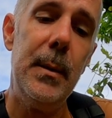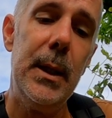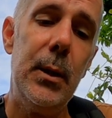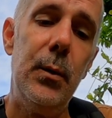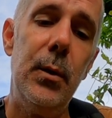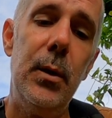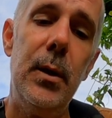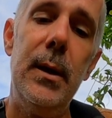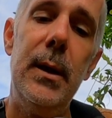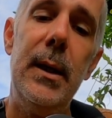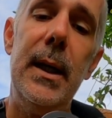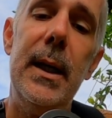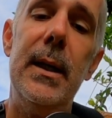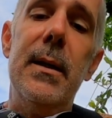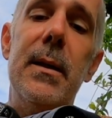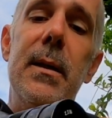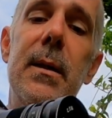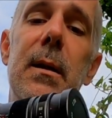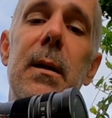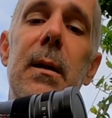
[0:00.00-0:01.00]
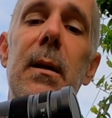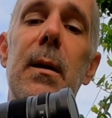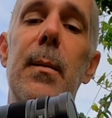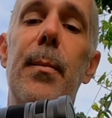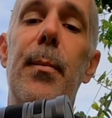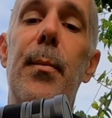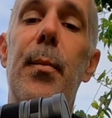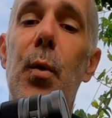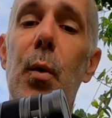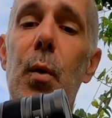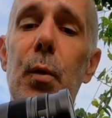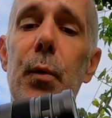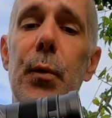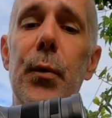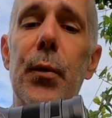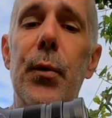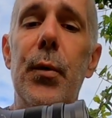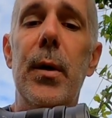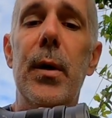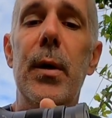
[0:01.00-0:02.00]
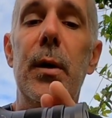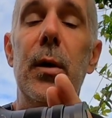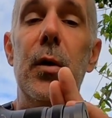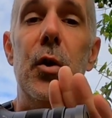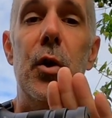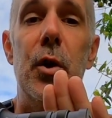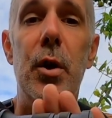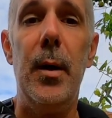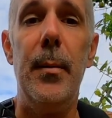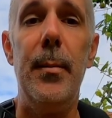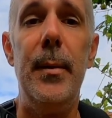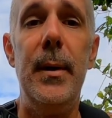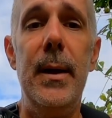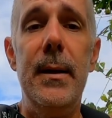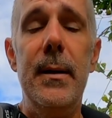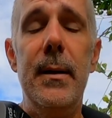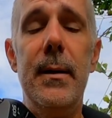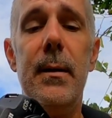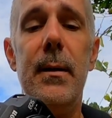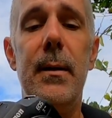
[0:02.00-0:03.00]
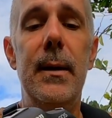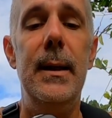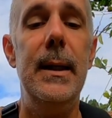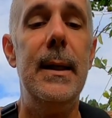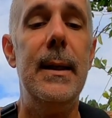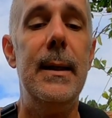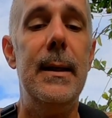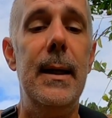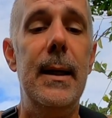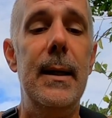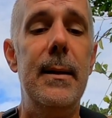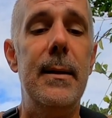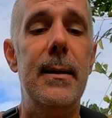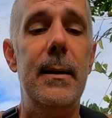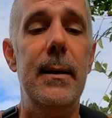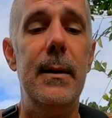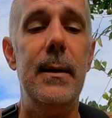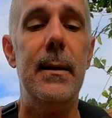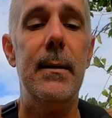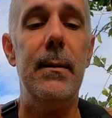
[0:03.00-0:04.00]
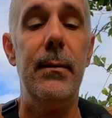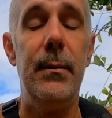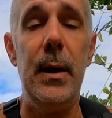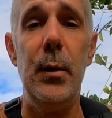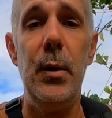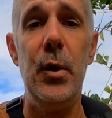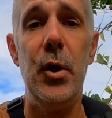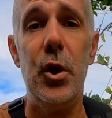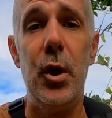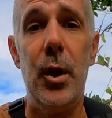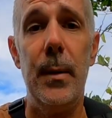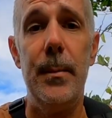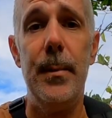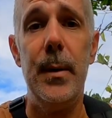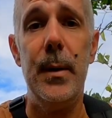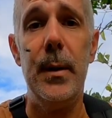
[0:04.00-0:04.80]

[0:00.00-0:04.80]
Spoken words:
me to the next pros, the sharpness. This lens is very sharp.